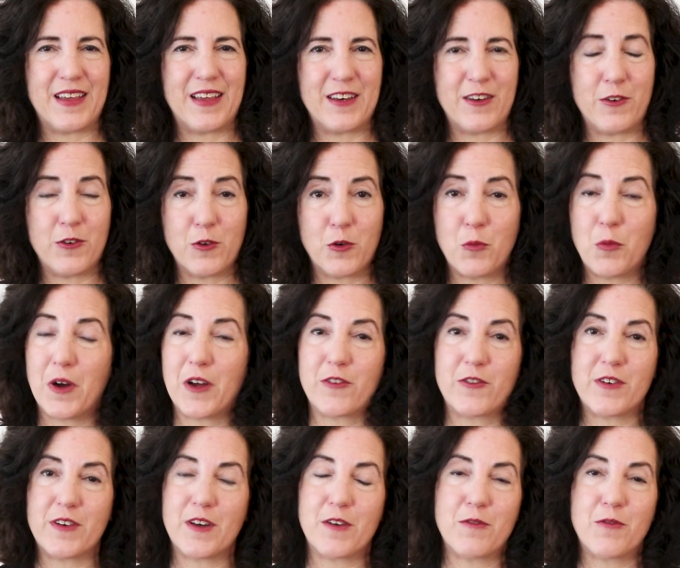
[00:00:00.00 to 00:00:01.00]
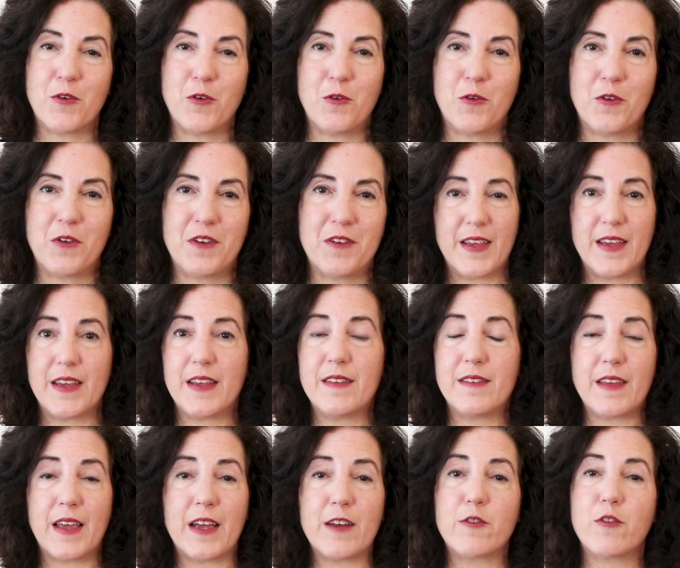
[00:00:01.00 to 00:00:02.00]
and you'll watch it unfold. It's
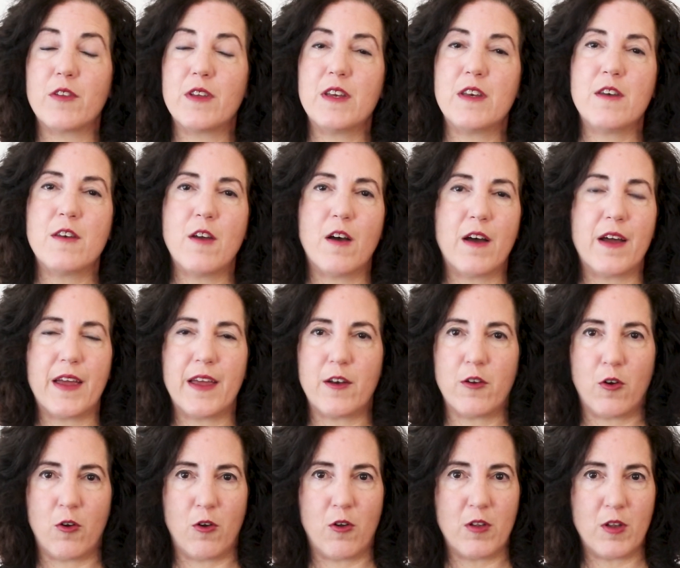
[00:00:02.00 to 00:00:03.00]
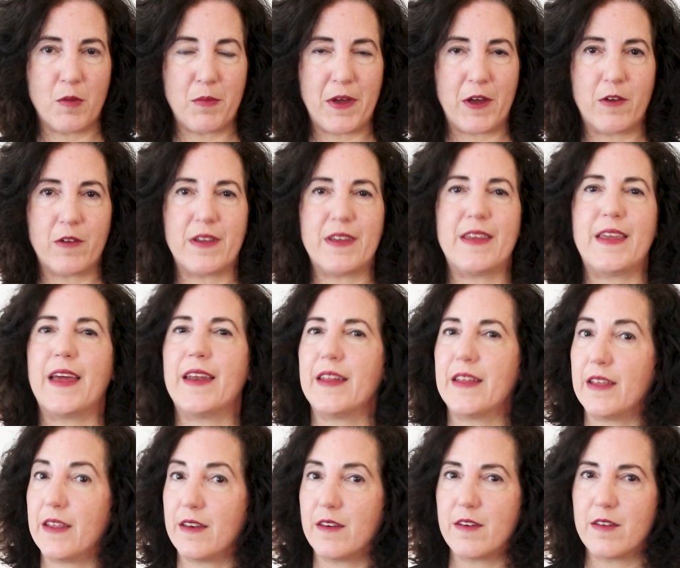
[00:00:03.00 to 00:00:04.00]
actually not at all about
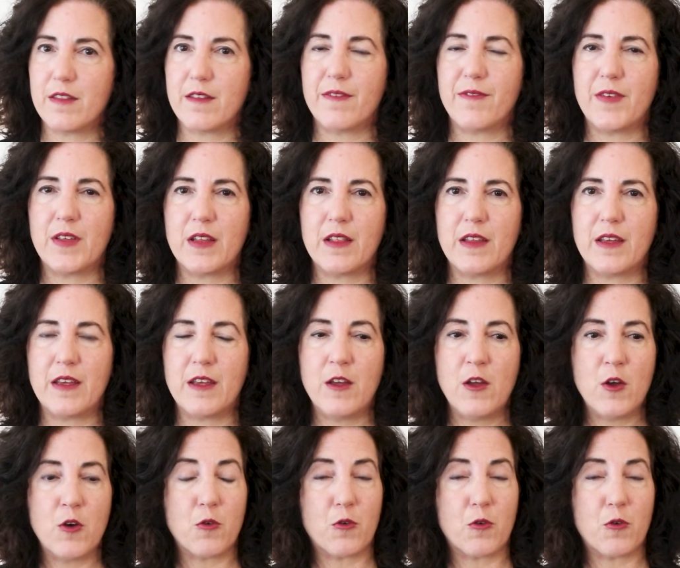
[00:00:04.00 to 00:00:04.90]
getting into the feeling